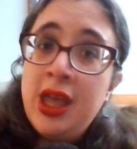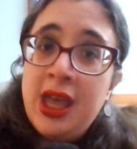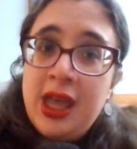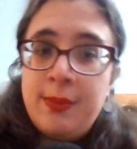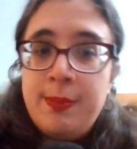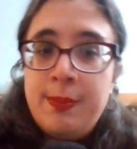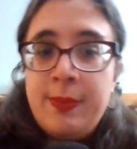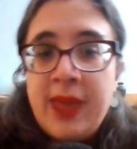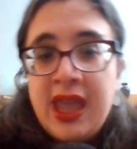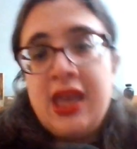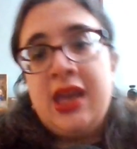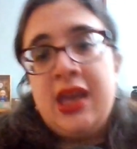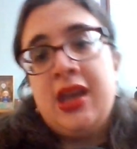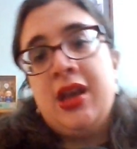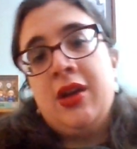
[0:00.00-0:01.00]
and
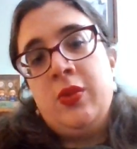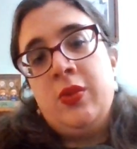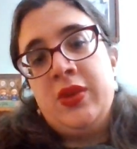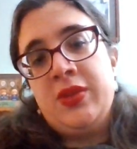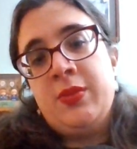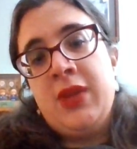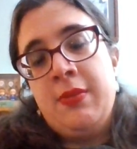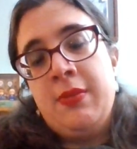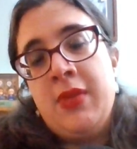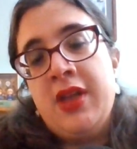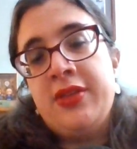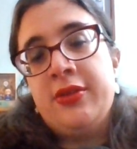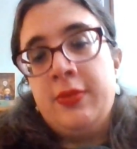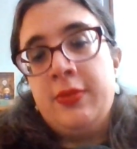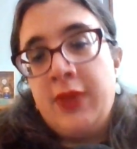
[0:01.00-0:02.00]
baking with my
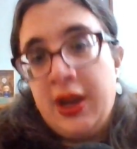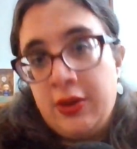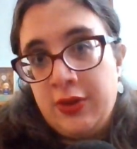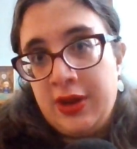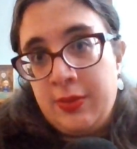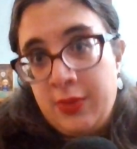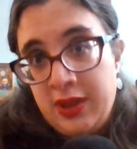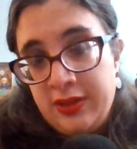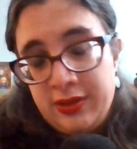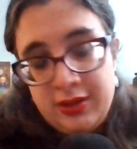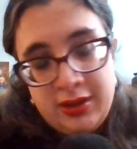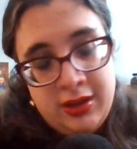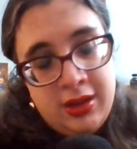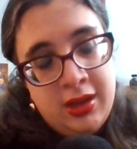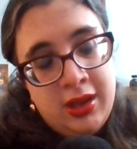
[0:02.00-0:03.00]
mother and my grandmother.
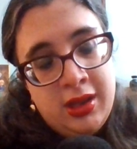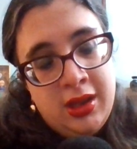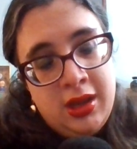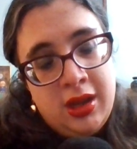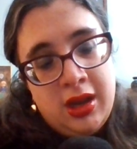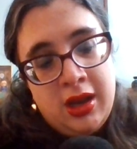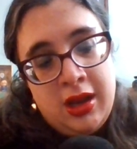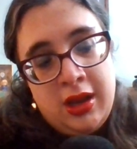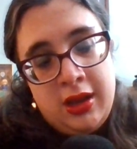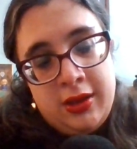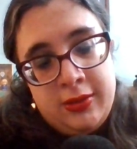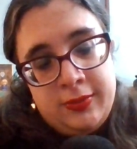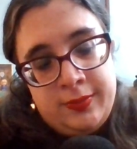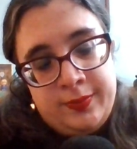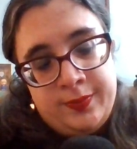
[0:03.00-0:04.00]

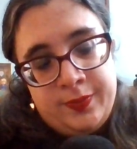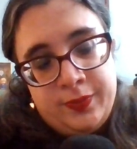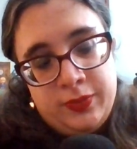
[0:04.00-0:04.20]
Um,